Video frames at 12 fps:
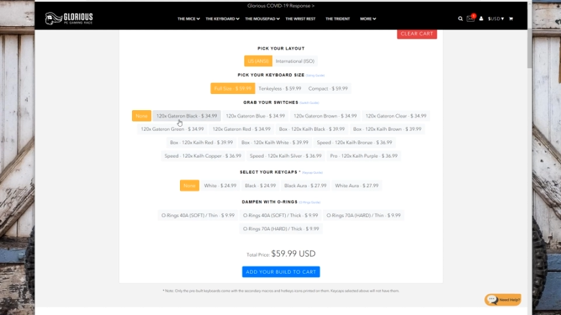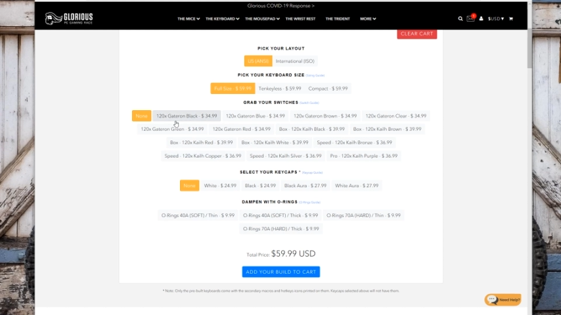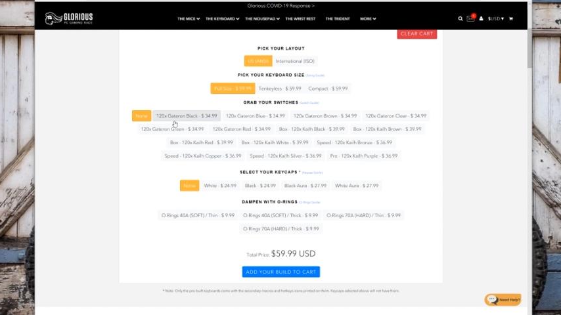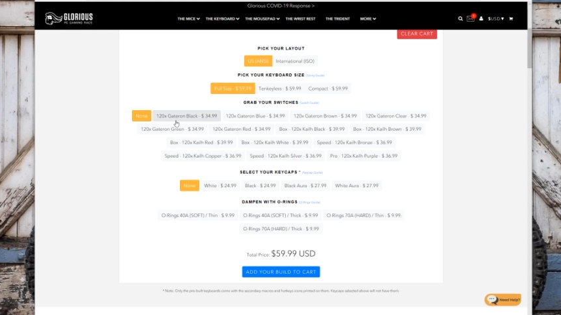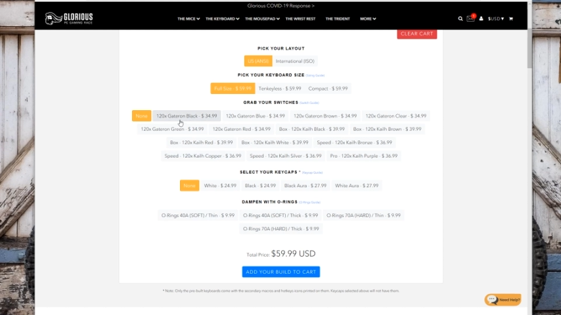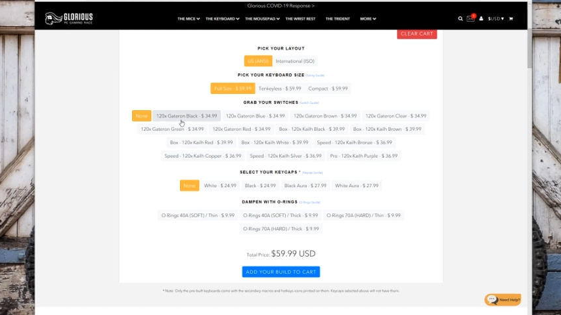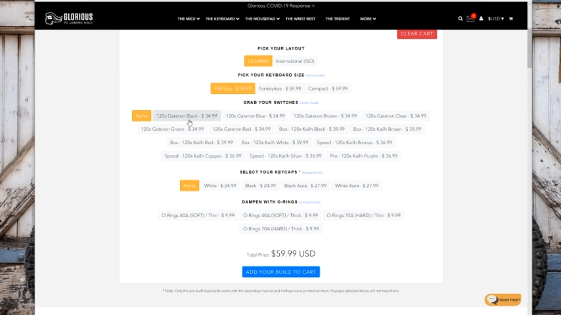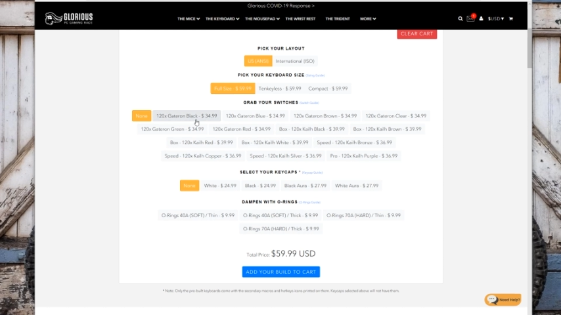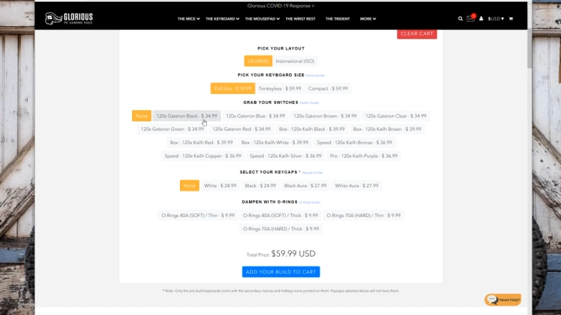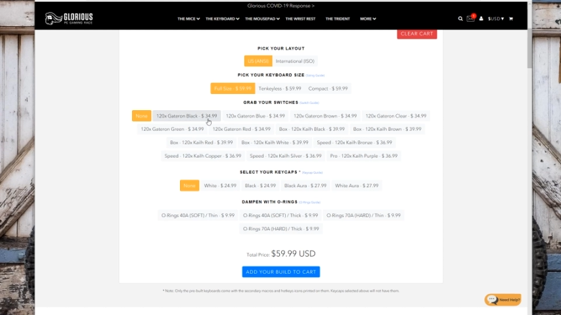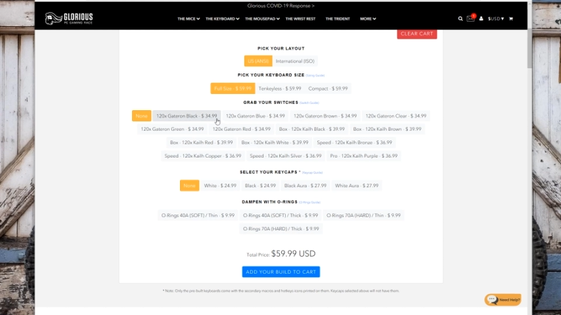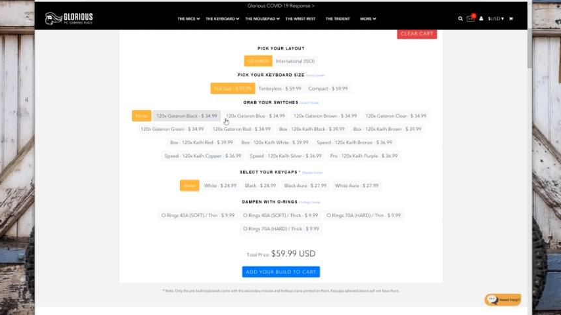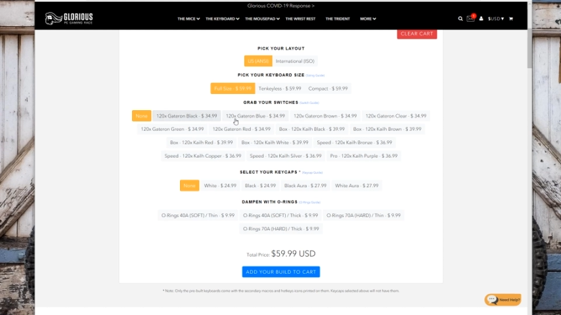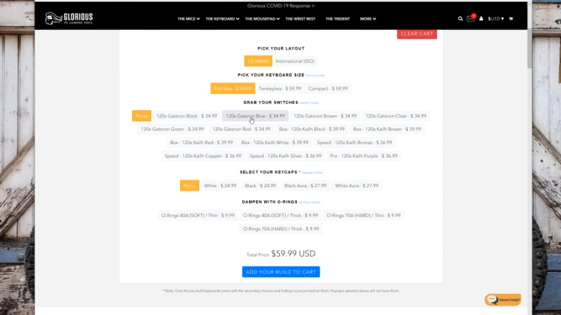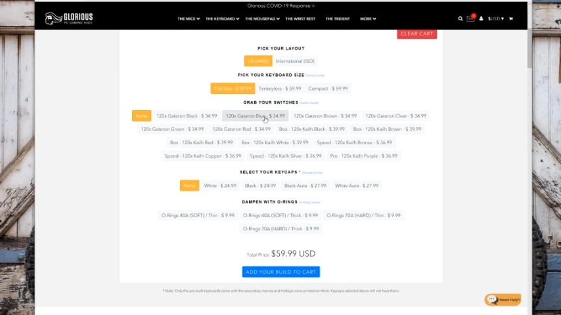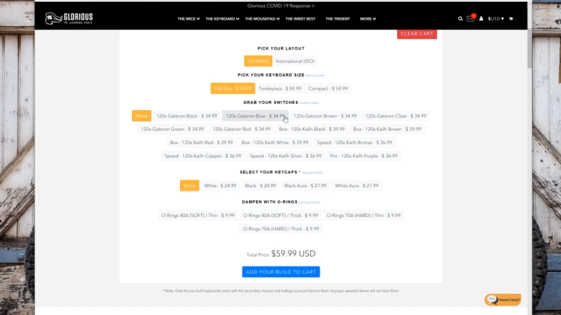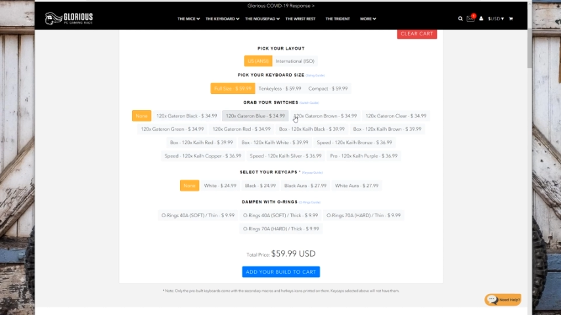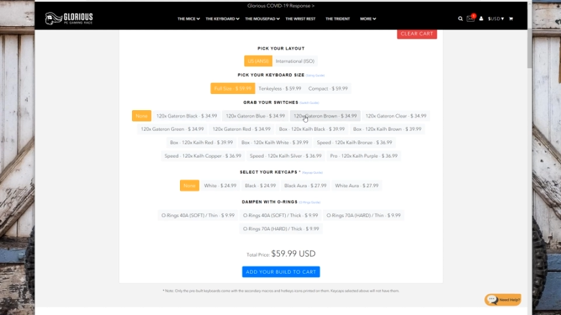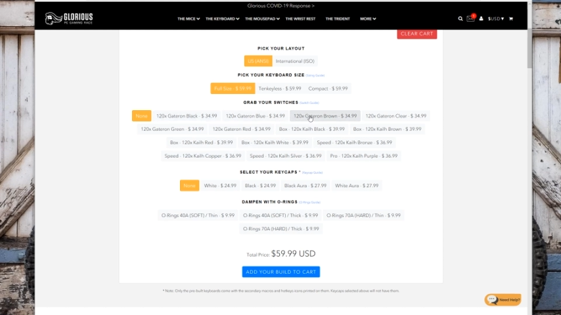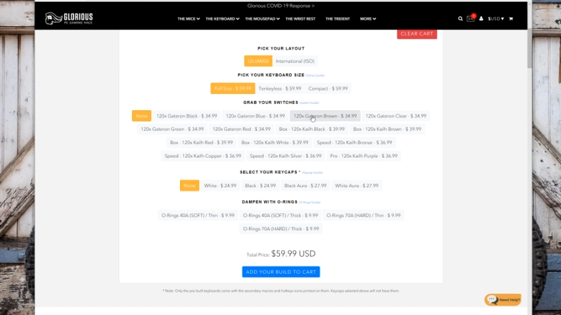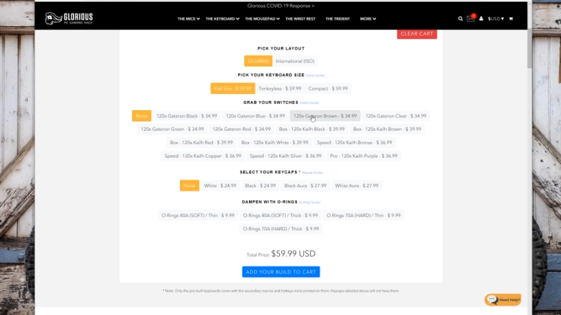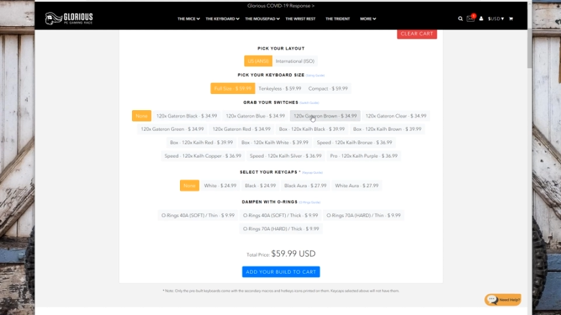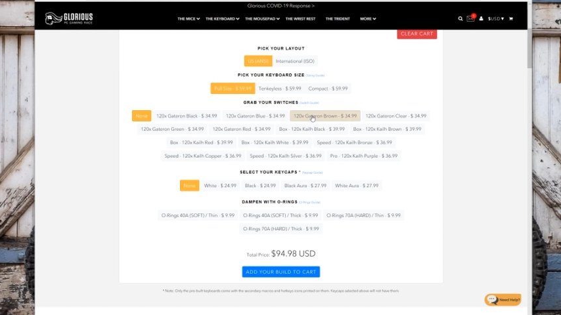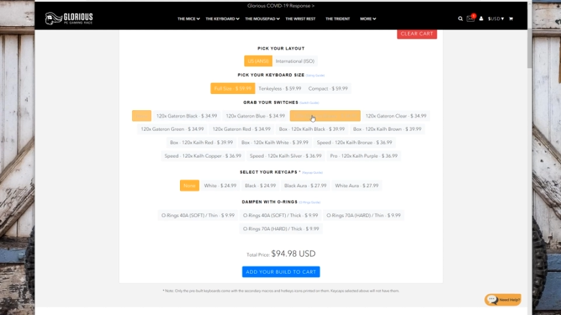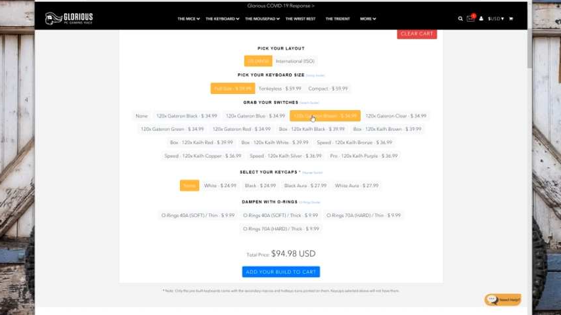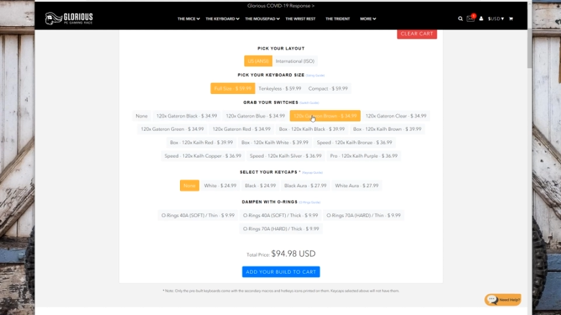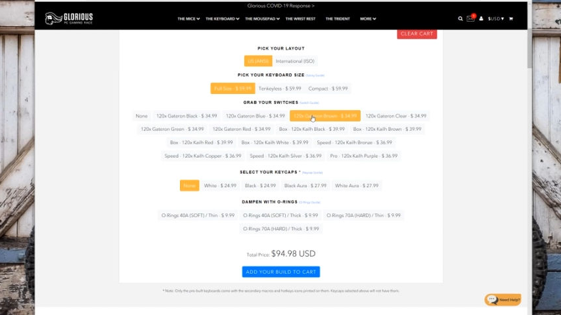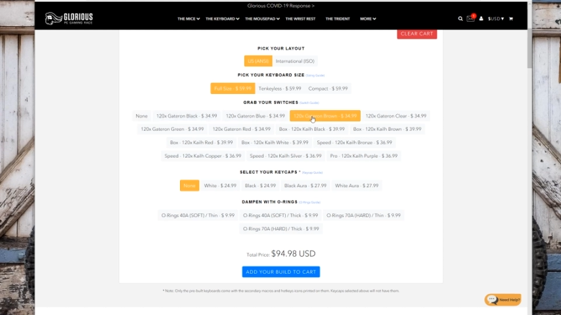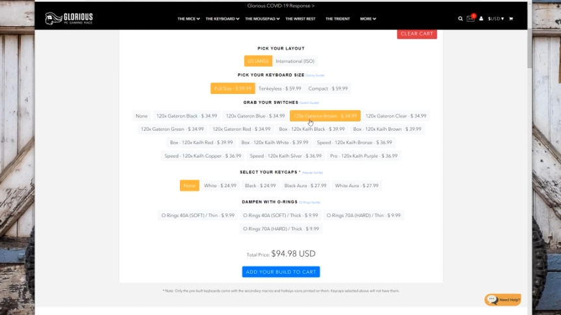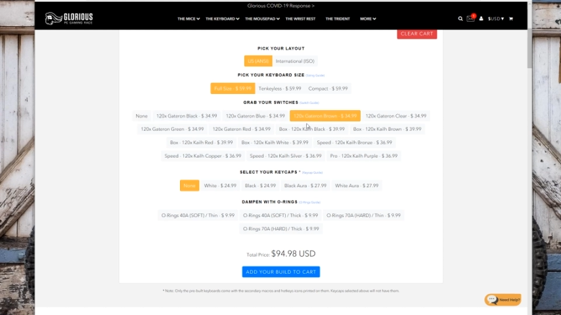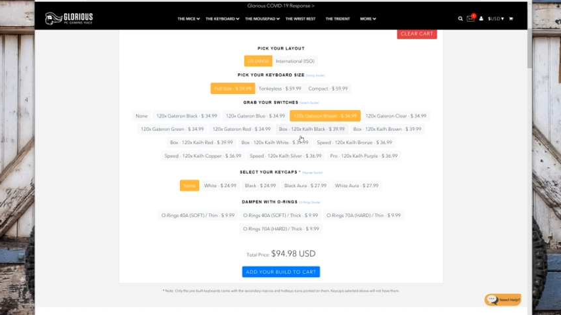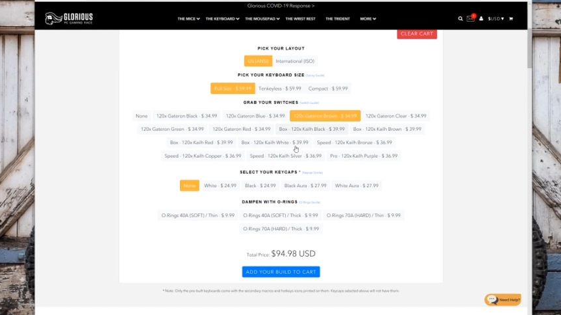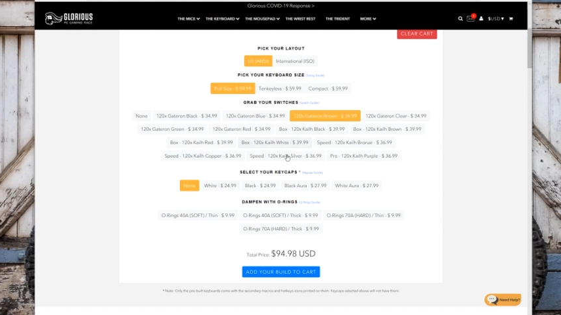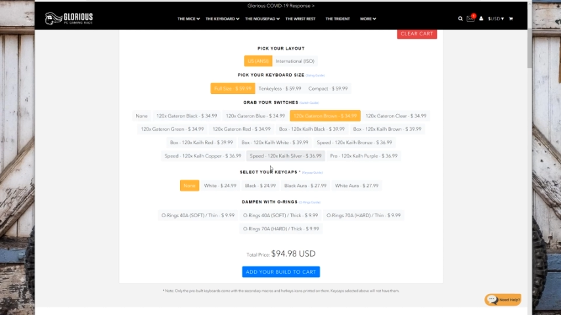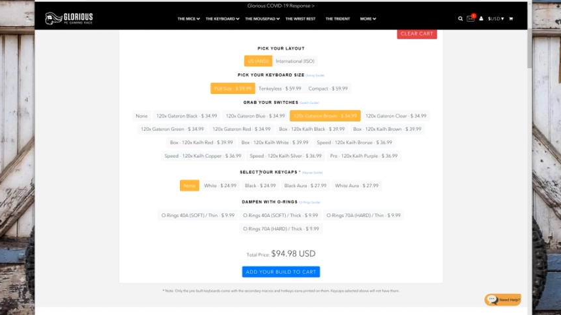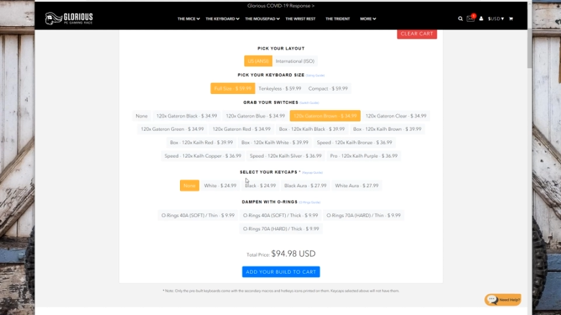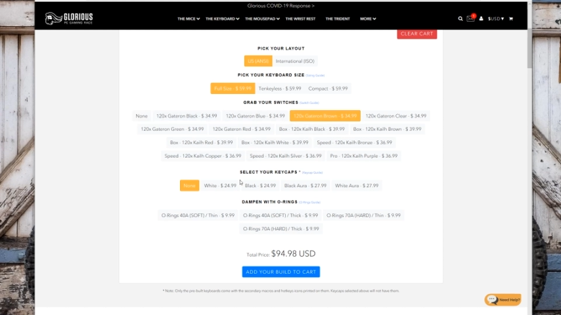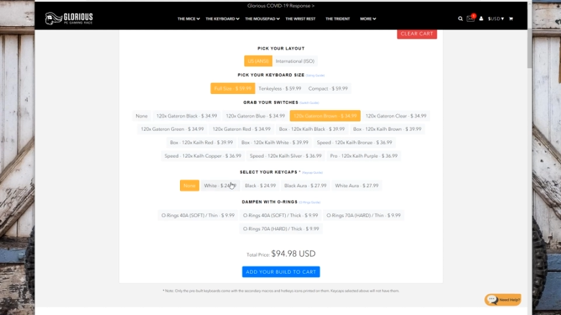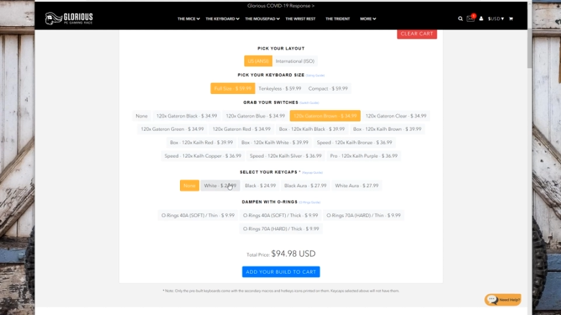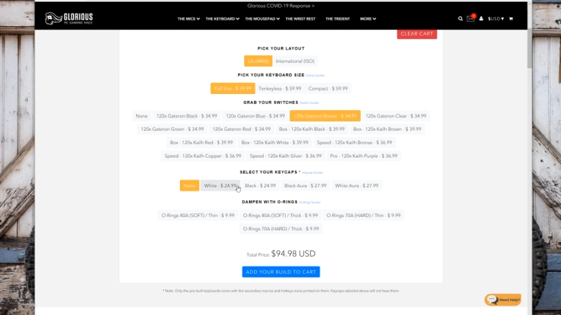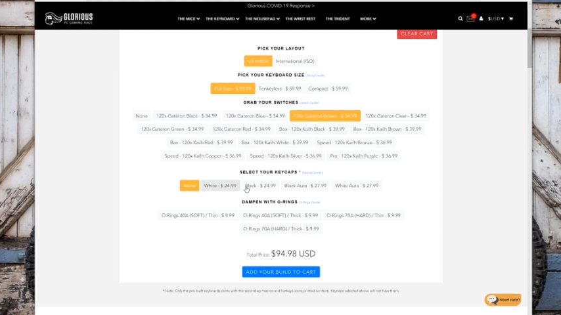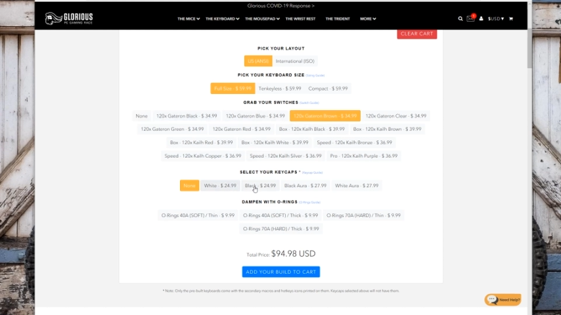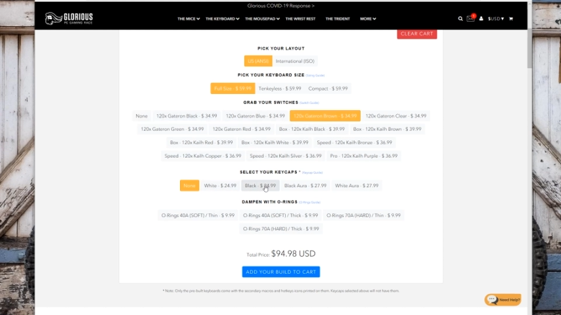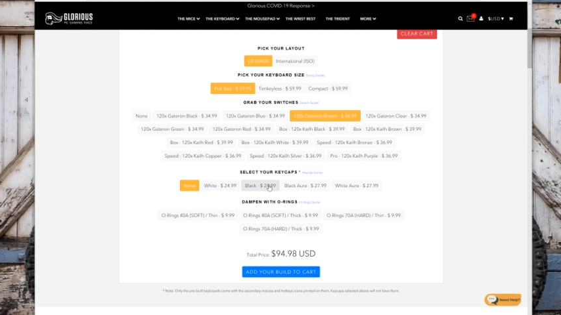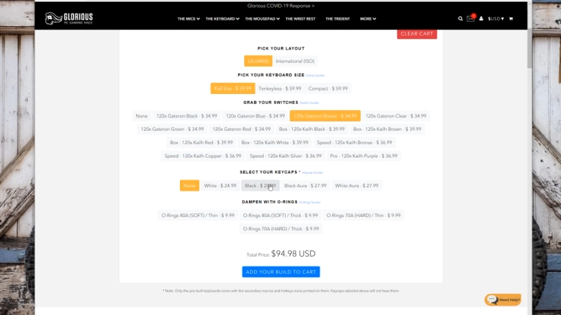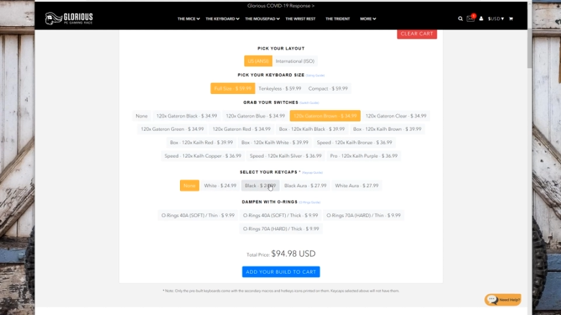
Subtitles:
[unreadable: no face in view]